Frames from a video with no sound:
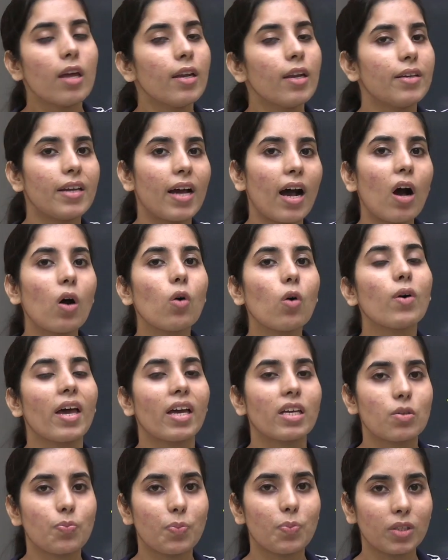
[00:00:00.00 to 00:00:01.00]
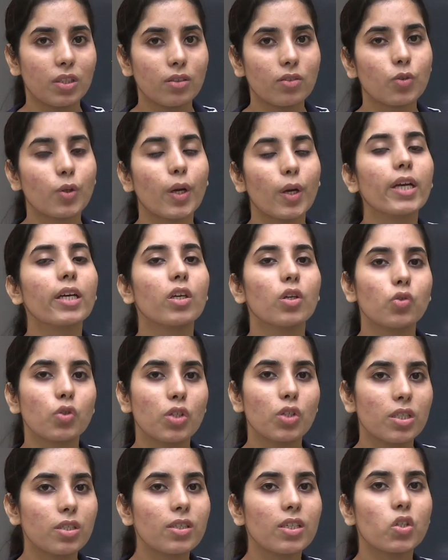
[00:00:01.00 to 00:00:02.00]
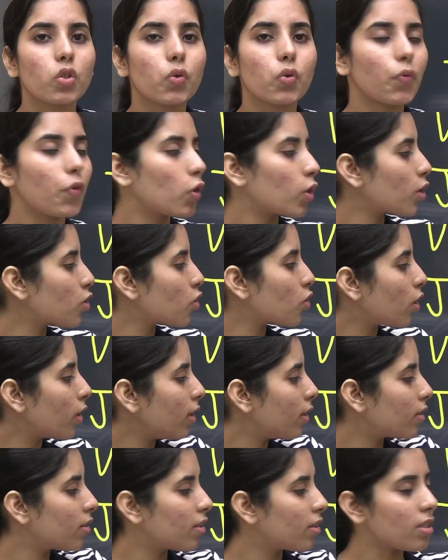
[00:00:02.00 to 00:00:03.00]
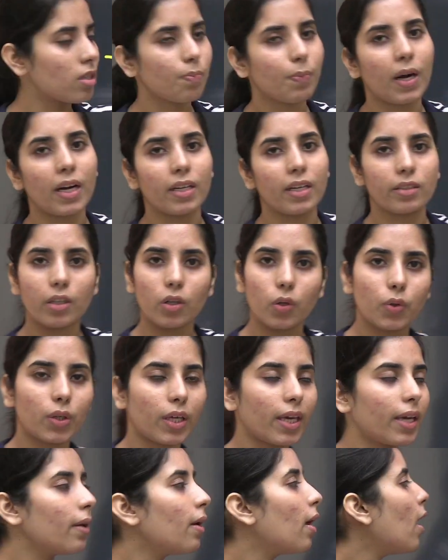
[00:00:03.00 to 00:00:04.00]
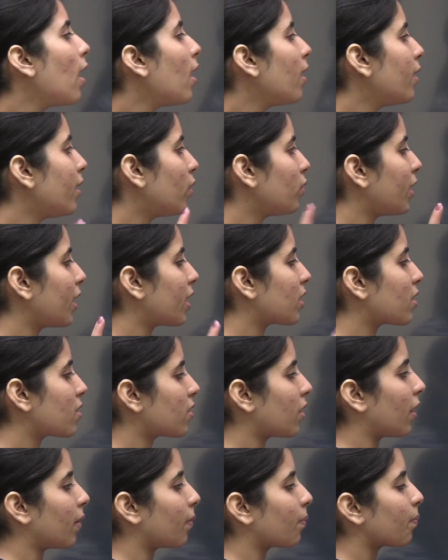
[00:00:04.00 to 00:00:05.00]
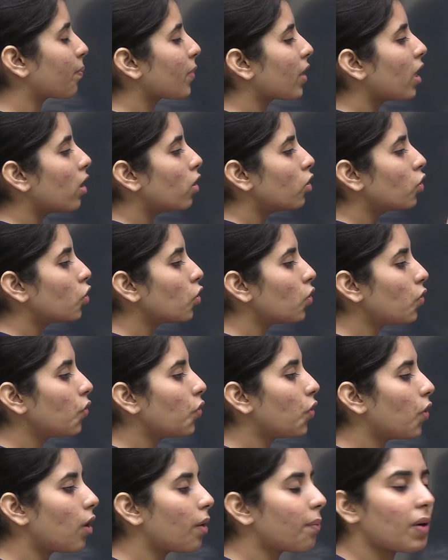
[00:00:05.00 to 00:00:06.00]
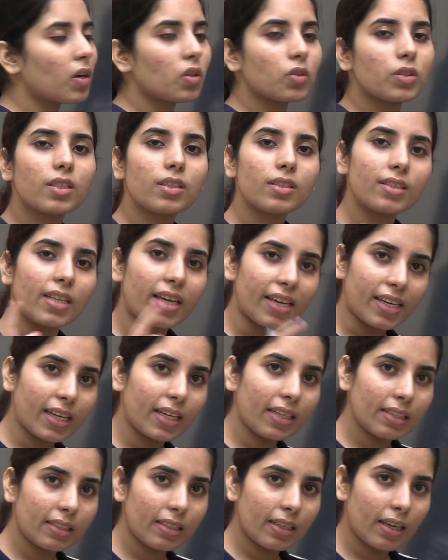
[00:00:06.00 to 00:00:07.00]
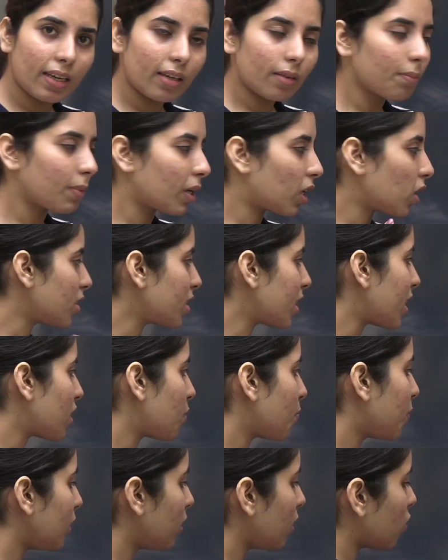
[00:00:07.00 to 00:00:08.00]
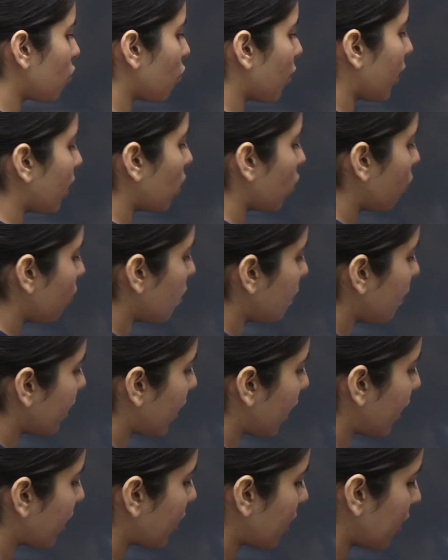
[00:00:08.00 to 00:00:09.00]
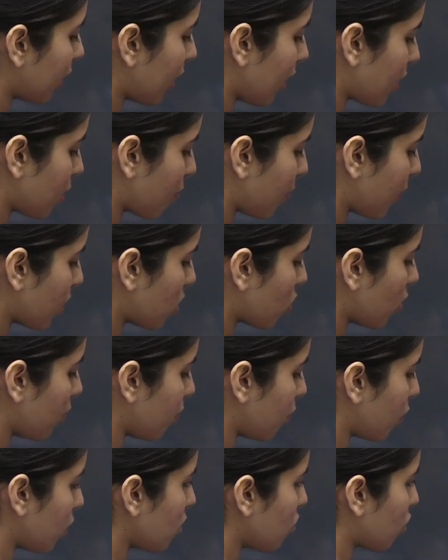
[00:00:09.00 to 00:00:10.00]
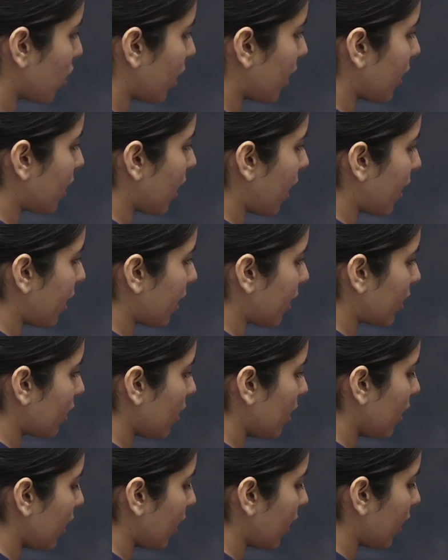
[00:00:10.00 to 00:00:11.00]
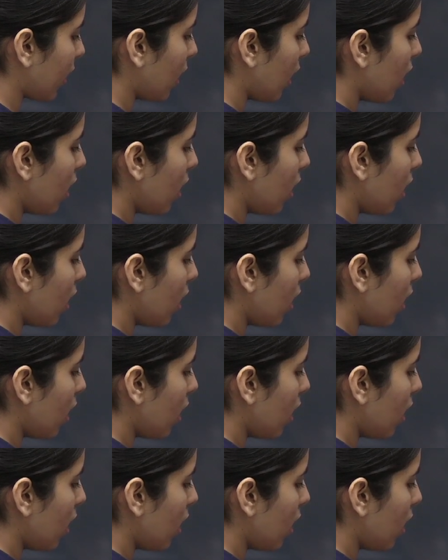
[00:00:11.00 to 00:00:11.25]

Now, as per the trick, you just need to focus on this part, okay? Now, next thing. To know about the second thing, because as per the trick, you will be writing the expression for j directly.